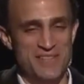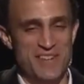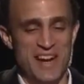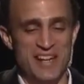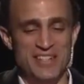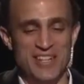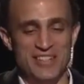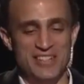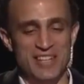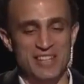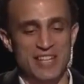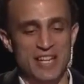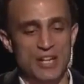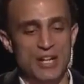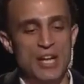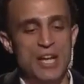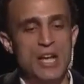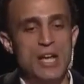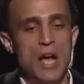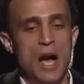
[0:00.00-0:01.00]
fact-check that later.
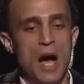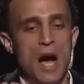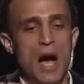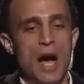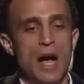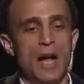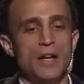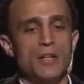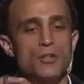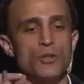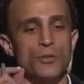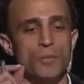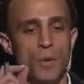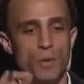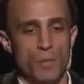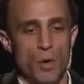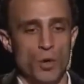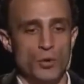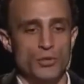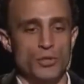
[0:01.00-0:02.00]
Yeah. On your
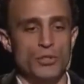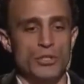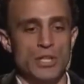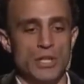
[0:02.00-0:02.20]
proposal